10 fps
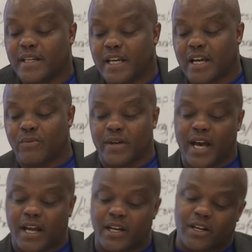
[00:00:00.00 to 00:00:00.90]
And we
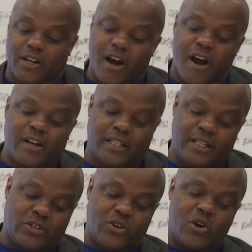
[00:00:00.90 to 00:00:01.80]
got in the car
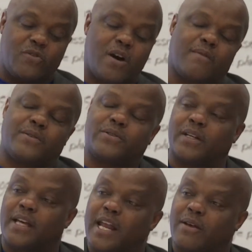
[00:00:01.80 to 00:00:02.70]
and drove off. So
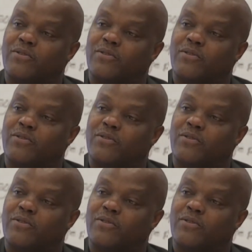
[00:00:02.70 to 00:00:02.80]
the guy that